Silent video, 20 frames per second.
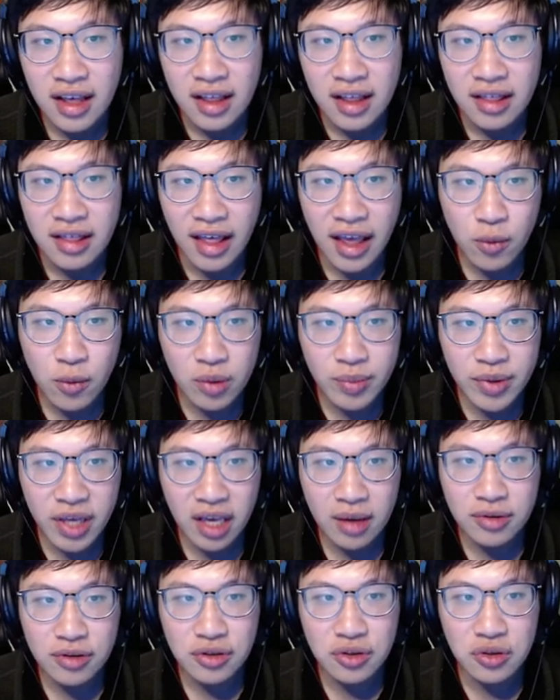they will be
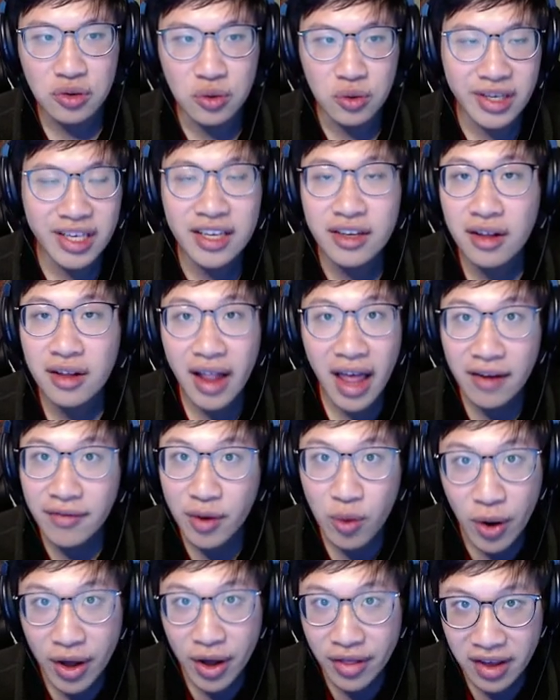able to kill
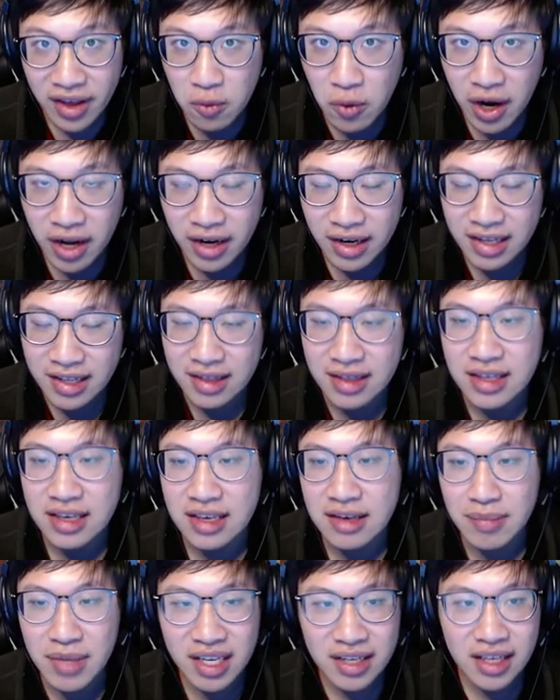everyone they want in the
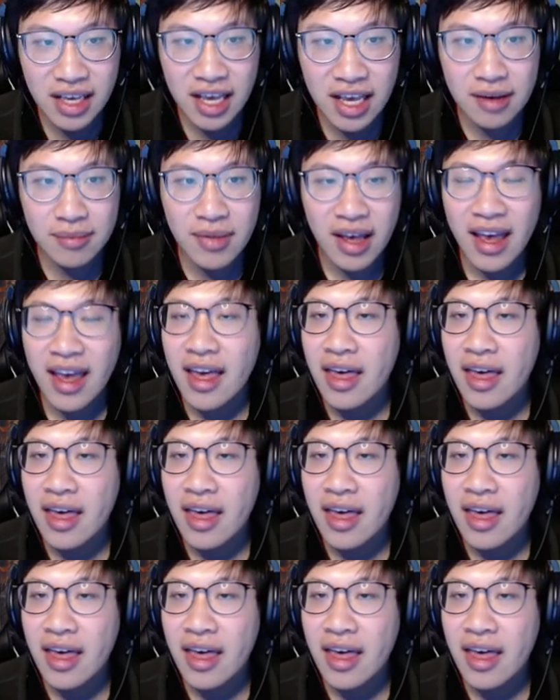mid game.